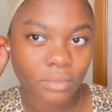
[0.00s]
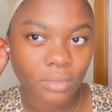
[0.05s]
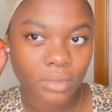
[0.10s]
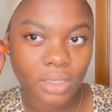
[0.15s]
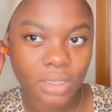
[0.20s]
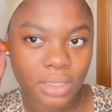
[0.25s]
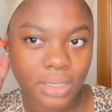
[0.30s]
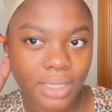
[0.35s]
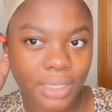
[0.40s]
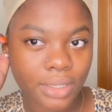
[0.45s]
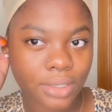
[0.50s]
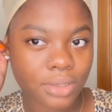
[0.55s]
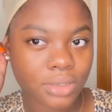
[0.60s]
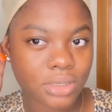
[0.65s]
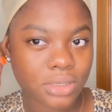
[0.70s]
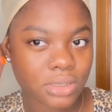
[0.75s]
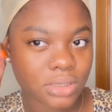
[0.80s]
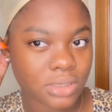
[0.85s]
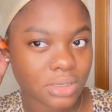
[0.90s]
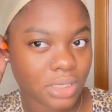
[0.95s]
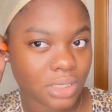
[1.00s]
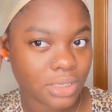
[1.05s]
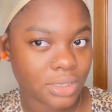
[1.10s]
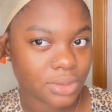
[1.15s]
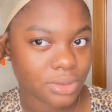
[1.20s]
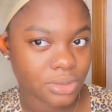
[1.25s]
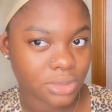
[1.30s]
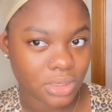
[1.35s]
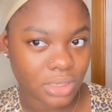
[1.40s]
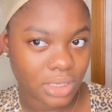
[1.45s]
Like how this is a
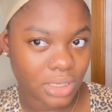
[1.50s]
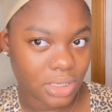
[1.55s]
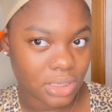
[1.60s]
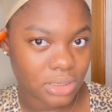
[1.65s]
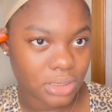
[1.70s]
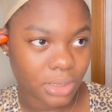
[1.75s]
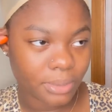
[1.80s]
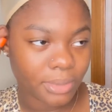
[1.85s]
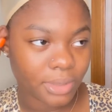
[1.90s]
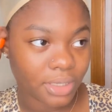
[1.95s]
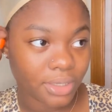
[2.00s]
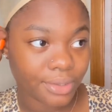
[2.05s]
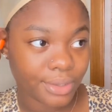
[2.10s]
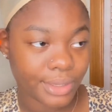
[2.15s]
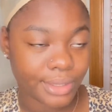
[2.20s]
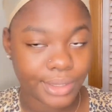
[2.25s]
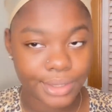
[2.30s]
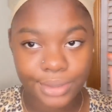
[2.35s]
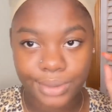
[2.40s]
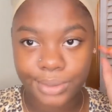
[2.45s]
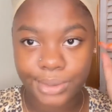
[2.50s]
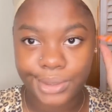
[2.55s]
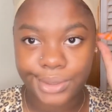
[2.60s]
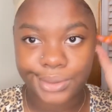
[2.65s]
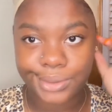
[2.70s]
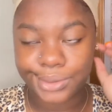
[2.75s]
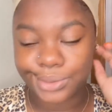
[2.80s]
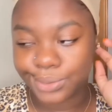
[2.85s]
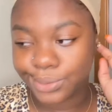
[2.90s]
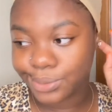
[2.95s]
closure guys, I'm not really doing
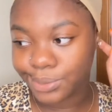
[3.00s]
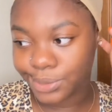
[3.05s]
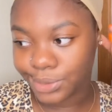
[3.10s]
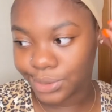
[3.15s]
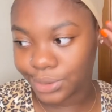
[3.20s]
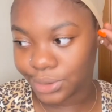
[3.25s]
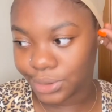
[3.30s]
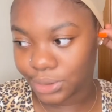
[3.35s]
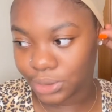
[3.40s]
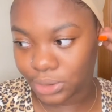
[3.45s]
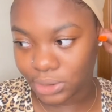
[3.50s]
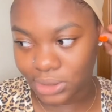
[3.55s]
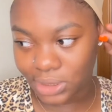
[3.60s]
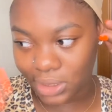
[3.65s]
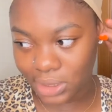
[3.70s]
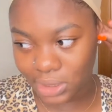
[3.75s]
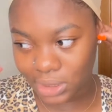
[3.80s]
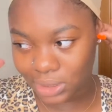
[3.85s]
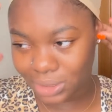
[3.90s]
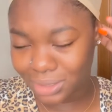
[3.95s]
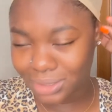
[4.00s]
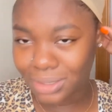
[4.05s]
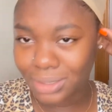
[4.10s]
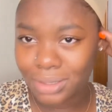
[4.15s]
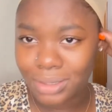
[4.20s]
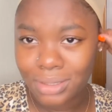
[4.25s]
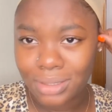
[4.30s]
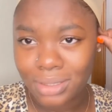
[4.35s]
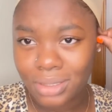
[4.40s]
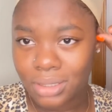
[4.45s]
too much like
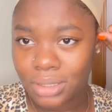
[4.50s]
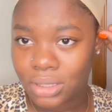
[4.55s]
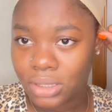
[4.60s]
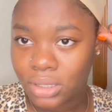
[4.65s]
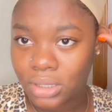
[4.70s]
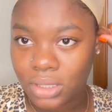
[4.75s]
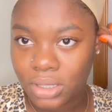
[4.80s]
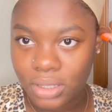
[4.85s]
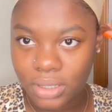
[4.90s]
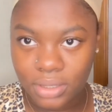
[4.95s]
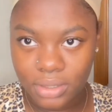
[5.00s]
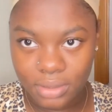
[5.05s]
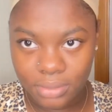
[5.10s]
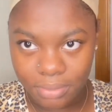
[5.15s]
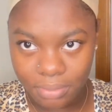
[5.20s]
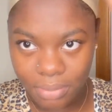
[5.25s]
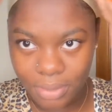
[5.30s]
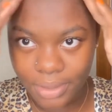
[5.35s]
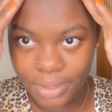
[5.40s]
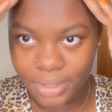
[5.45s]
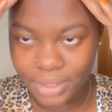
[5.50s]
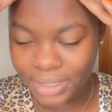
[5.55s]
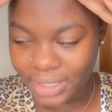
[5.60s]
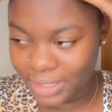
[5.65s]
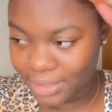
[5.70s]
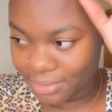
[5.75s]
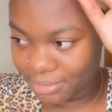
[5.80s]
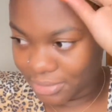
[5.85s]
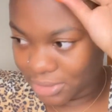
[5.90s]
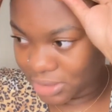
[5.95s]
ball cap
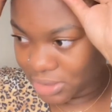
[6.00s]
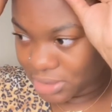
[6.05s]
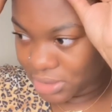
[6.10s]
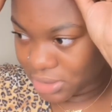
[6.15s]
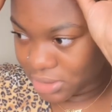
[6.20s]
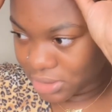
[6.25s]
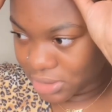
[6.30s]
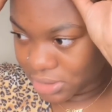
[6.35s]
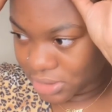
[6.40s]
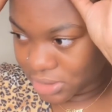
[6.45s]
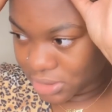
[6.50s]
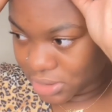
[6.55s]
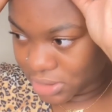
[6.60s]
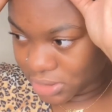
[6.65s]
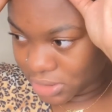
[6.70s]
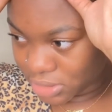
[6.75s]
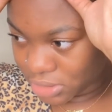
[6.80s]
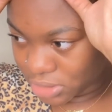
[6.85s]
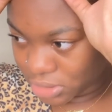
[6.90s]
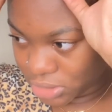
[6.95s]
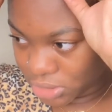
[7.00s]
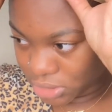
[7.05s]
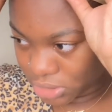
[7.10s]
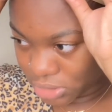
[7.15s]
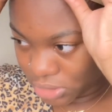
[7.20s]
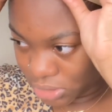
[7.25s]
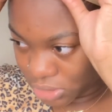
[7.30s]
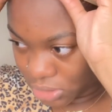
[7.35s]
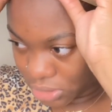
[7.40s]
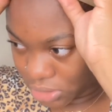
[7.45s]
method and that
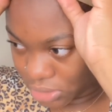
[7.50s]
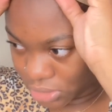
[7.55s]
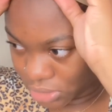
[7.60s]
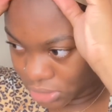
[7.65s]
shit.